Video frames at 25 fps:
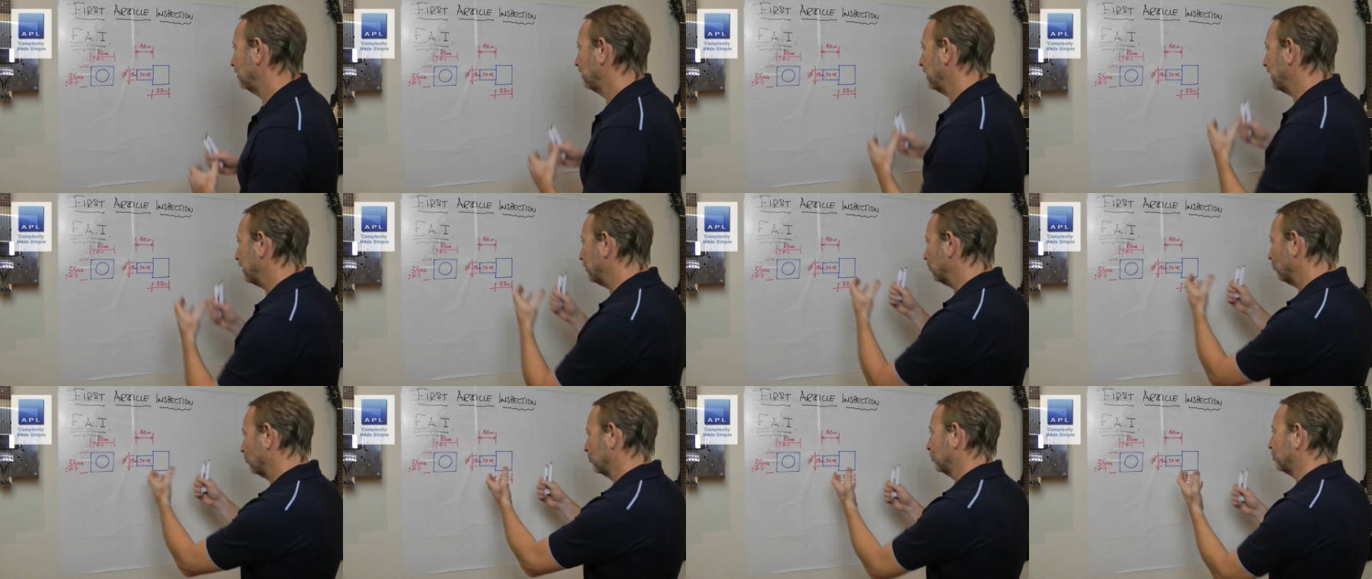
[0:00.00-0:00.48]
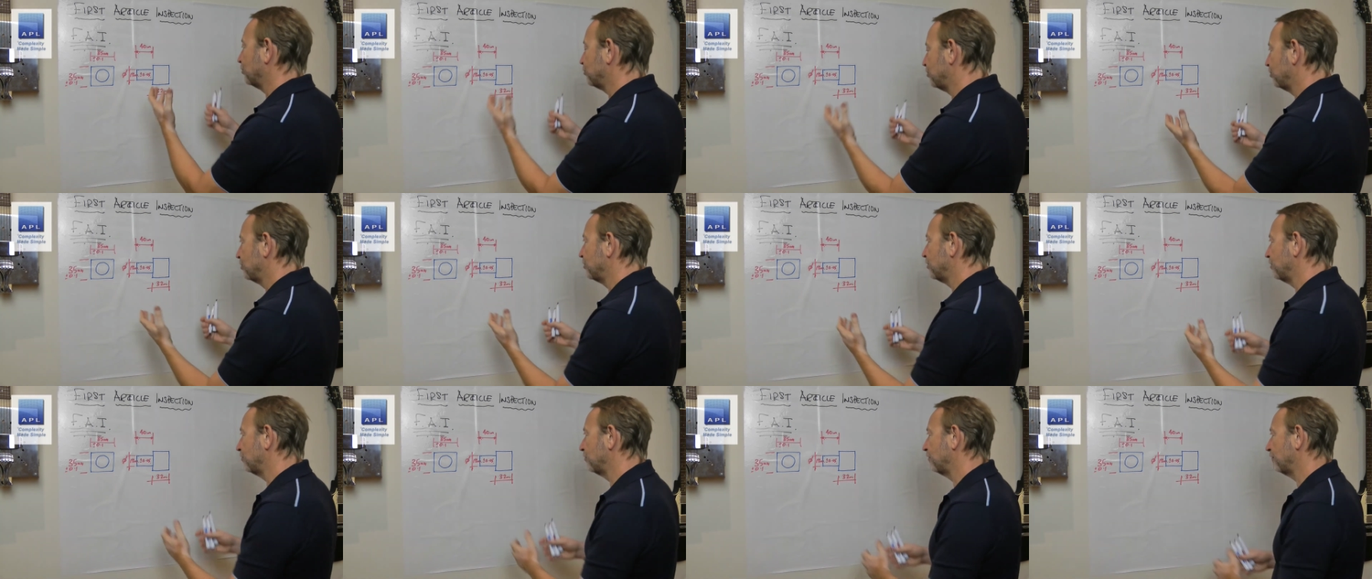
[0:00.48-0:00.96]
in order to
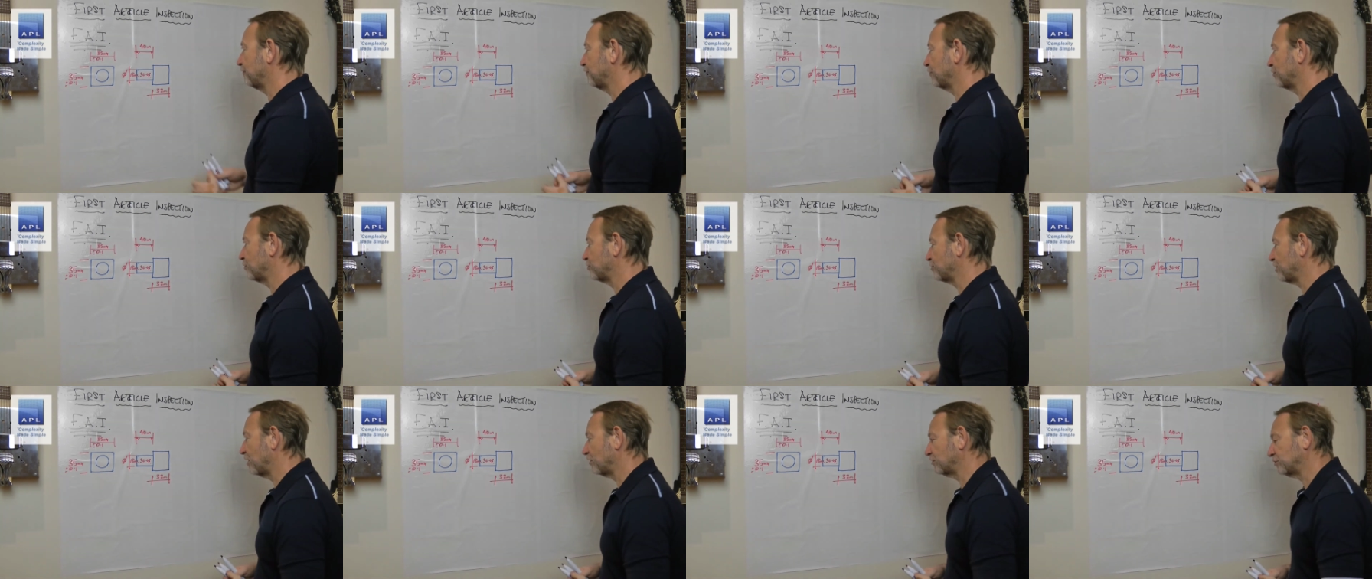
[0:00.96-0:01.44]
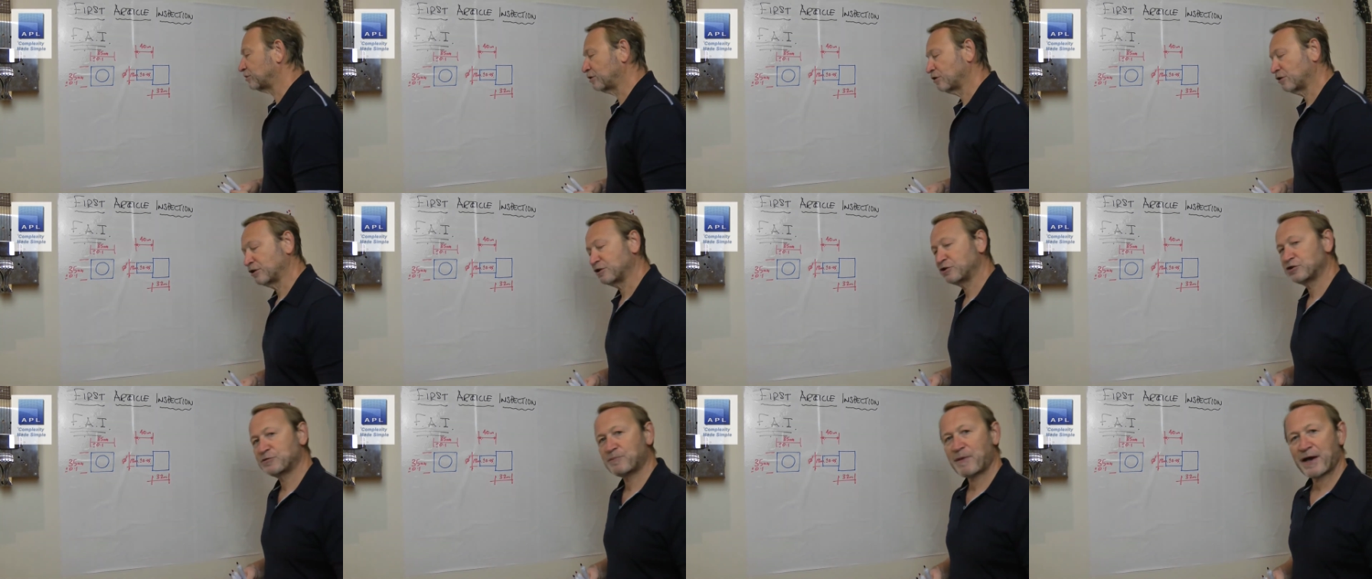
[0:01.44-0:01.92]
do the first article
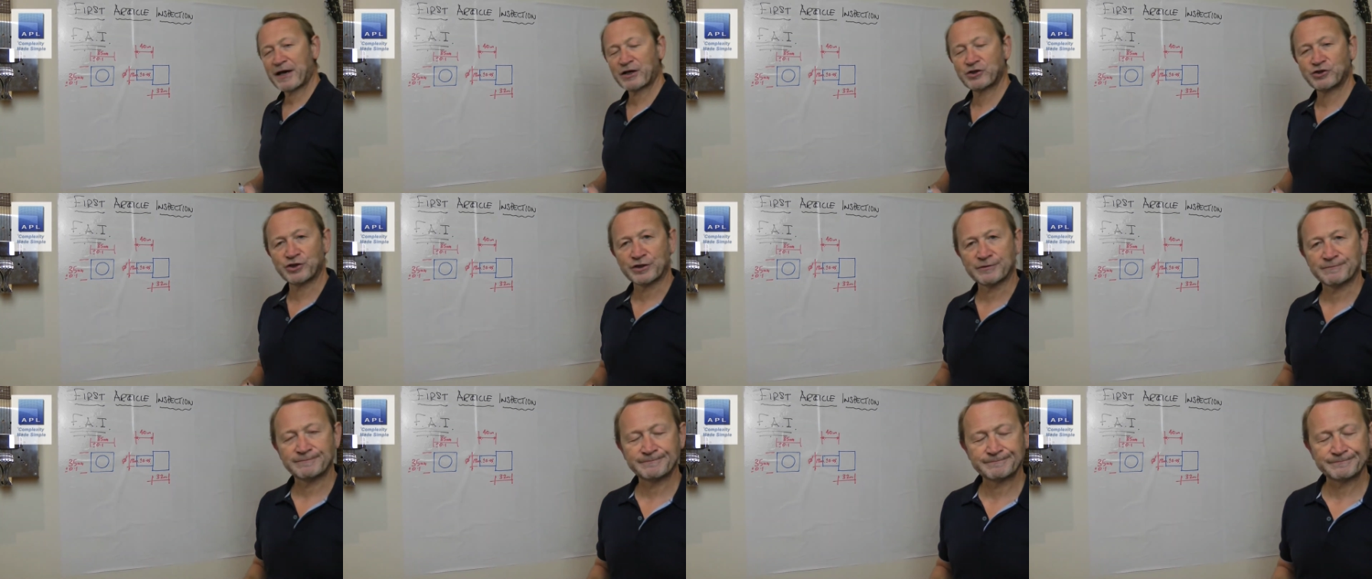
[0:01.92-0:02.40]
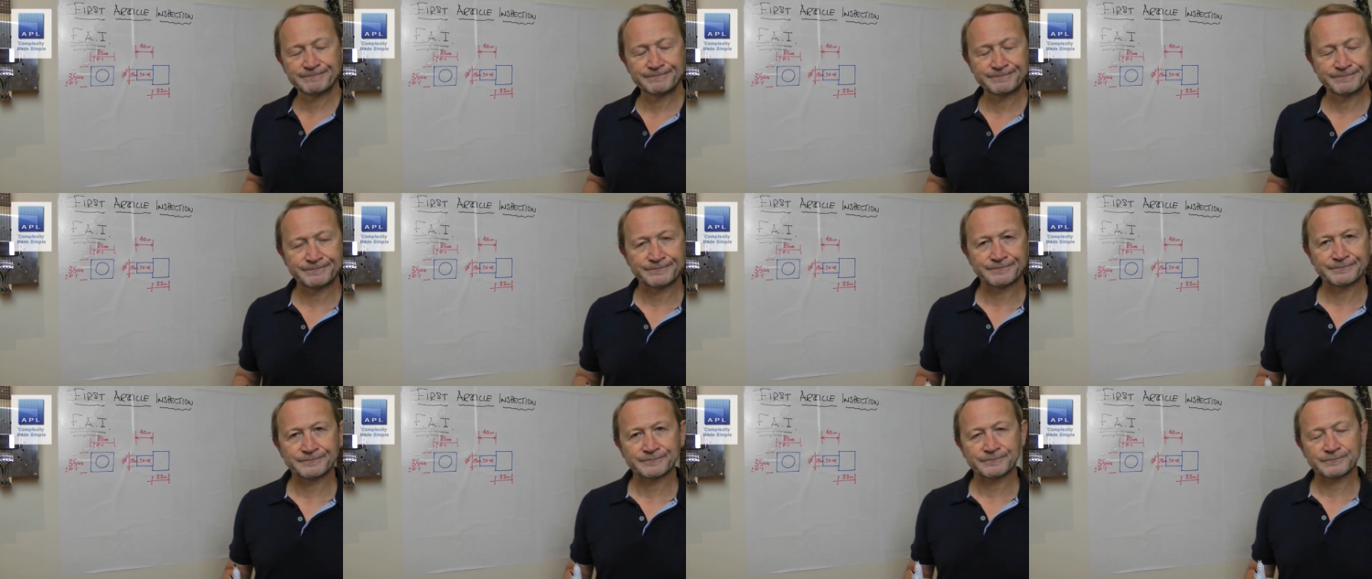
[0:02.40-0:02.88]
inspection
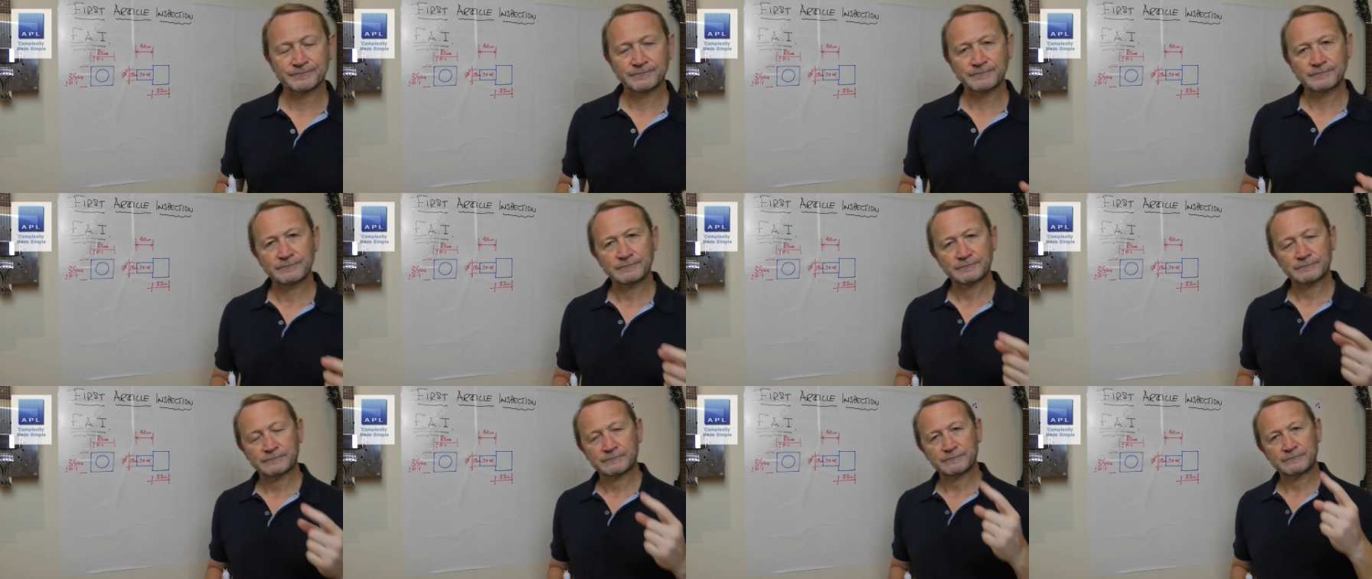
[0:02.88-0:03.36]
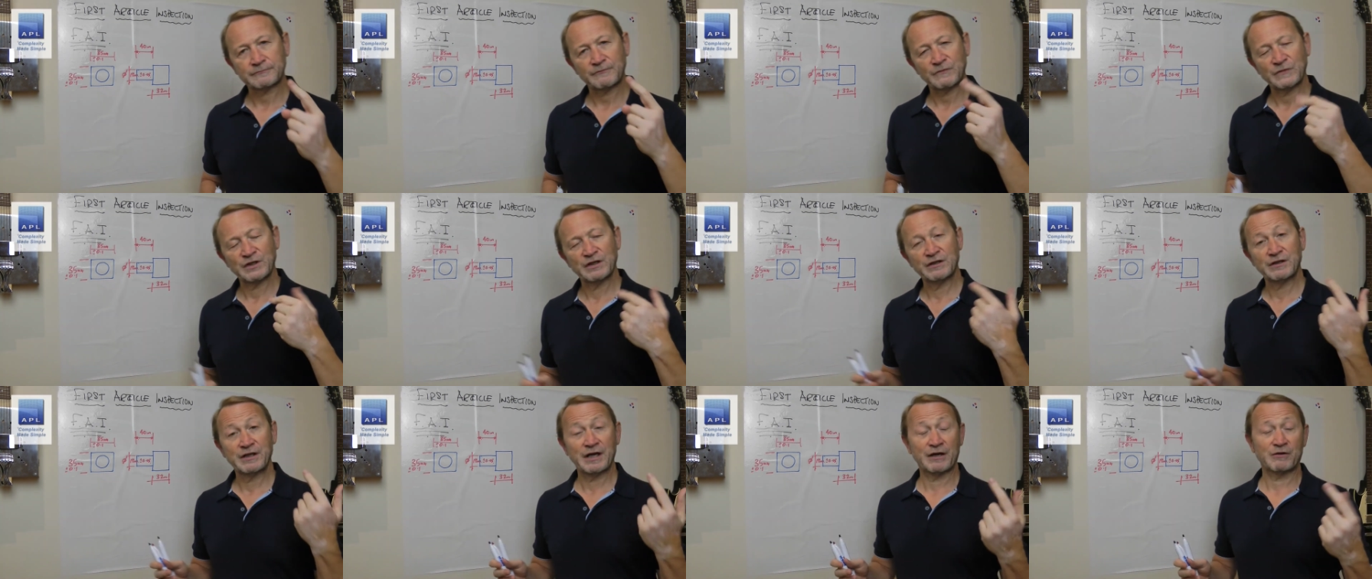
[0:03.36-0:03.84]

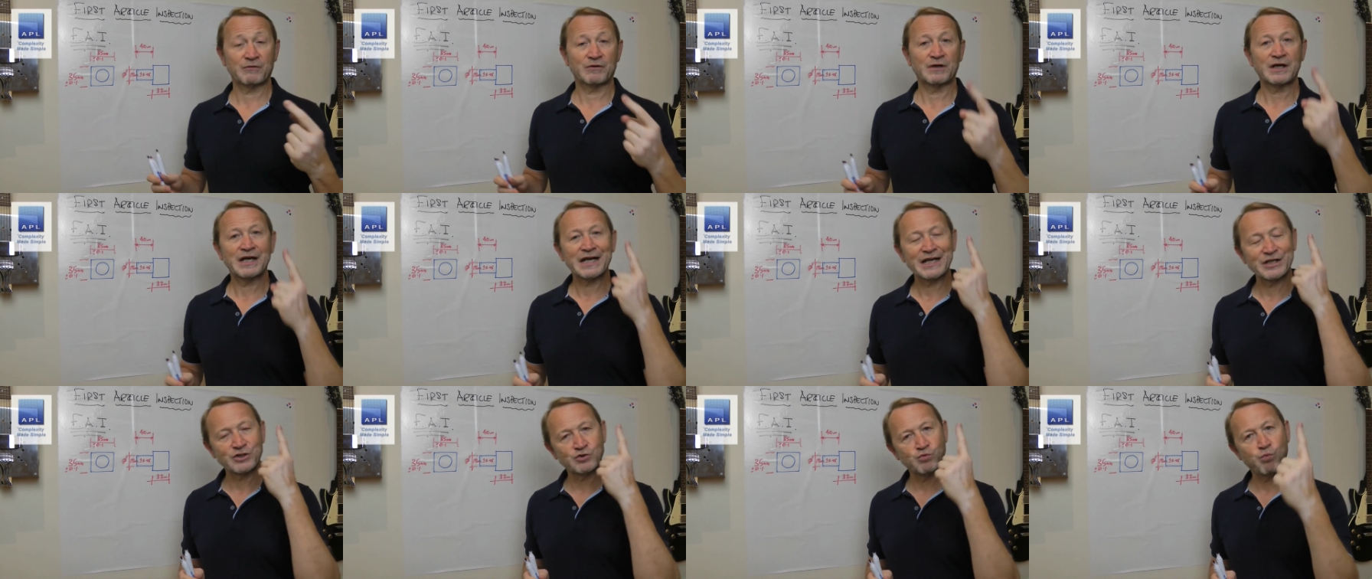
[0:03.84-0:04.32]
now, it's